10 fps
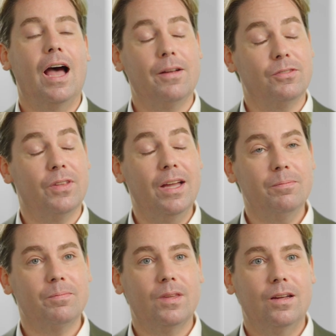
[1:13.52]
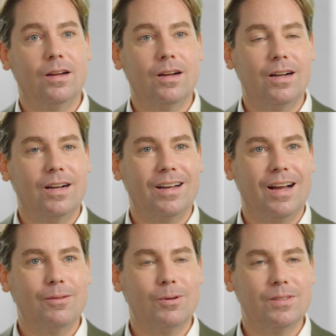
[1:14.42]
After that,
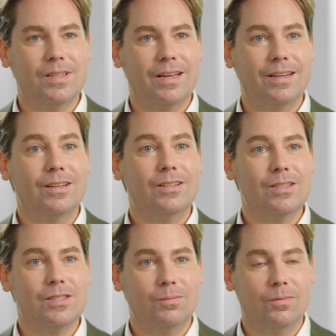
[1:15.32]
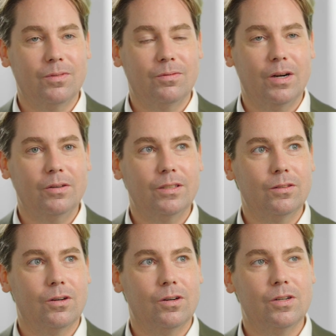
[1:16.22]
I worked at some very
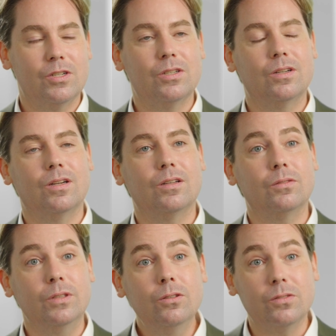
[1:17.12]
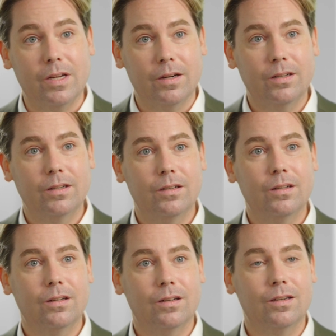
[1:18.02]
large legal tech
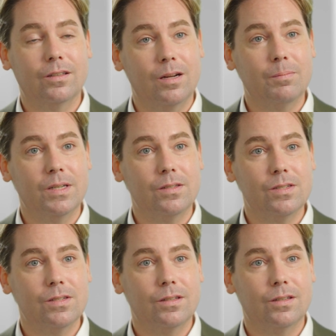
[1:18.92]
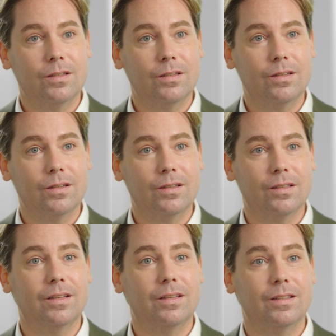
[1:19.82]
companies
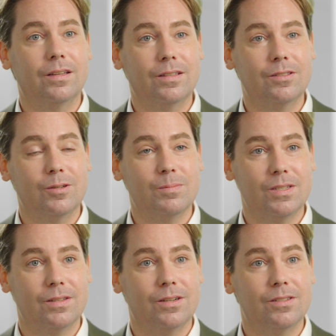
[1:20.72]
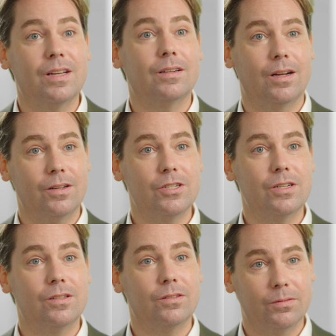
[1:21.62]
in terms of their
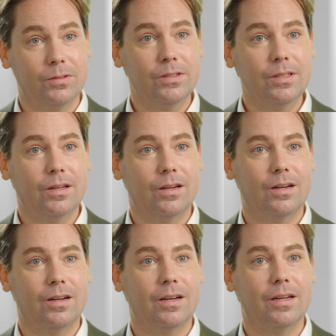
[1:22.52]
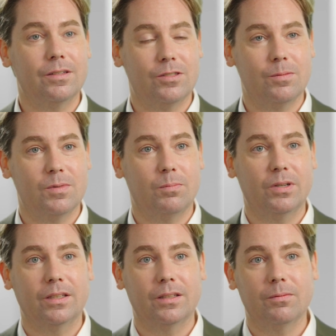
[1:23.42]
technology delivery and in terms of
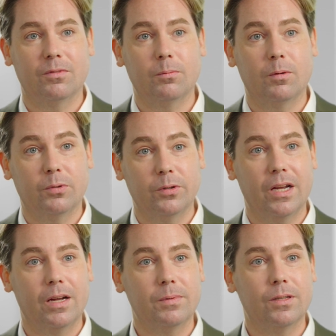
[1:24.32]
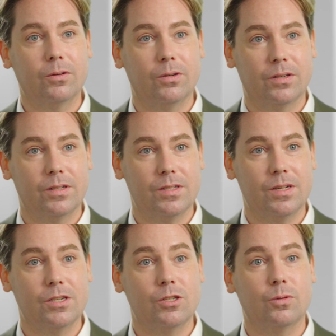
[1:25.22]
bringing them from a pre-IPO
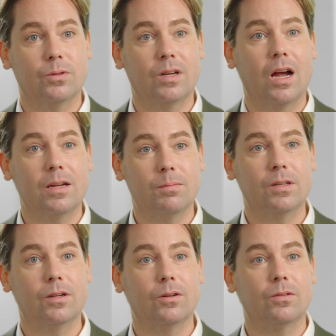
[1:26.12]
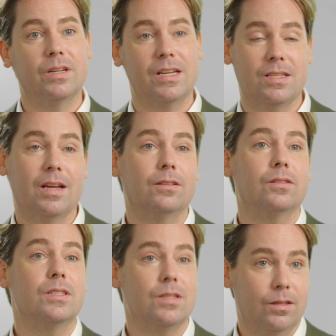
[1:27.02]
organization to an IPO
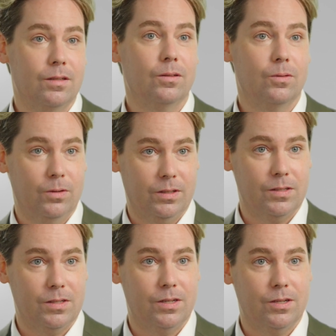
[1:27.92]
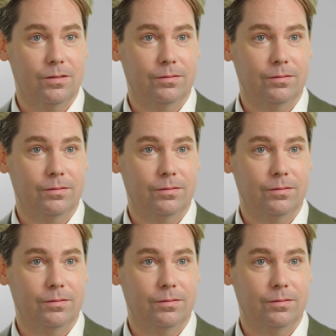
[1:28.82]
NASDAQ-listed organization.